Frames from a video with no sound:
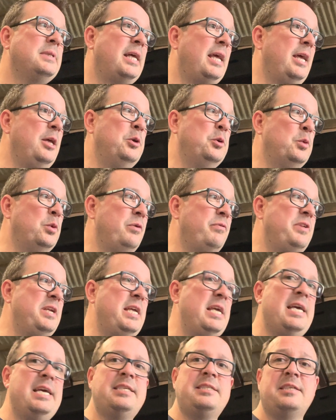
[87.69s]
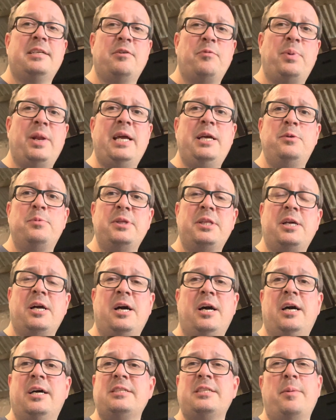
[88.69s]
in all of the years that I've played with
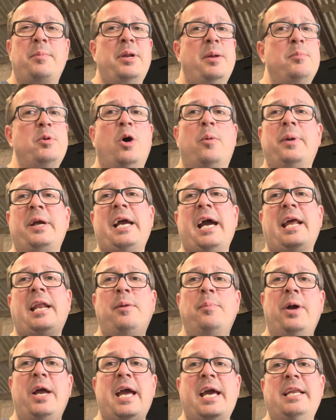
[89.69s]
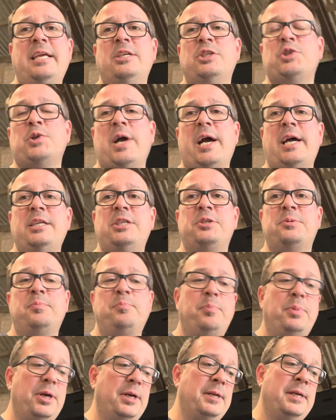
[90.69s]
cars, I mean, I'm not a mechanic by any stretch,
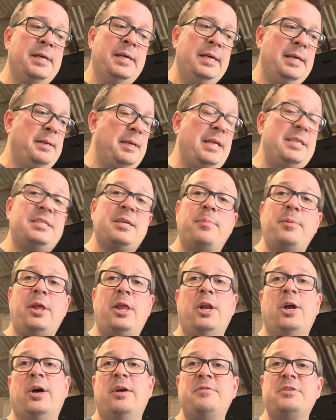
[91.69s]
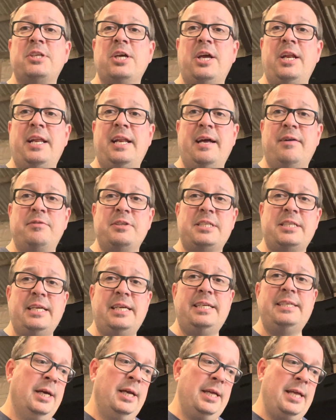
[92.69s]
but it's something that I've certainly never
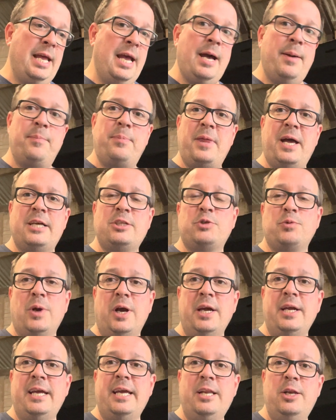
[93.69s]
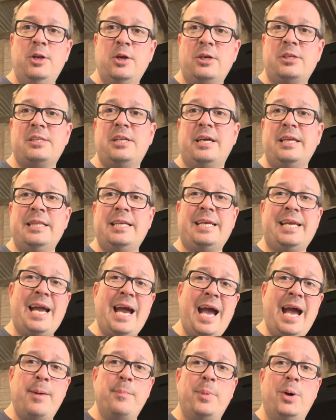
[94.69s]
seen. Yeah, that's right. It looks like the
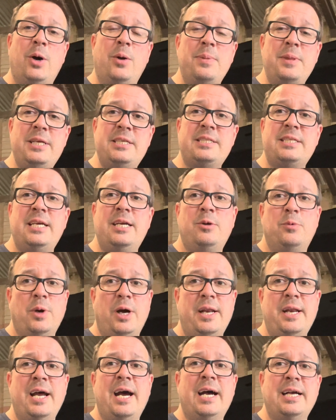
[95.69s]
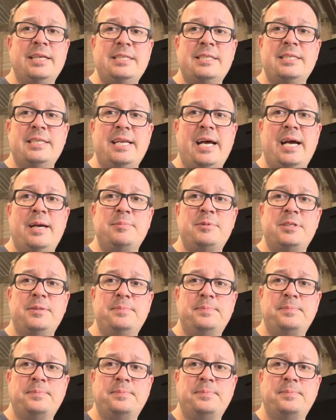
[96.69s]
cam on this Tiguan has snapped.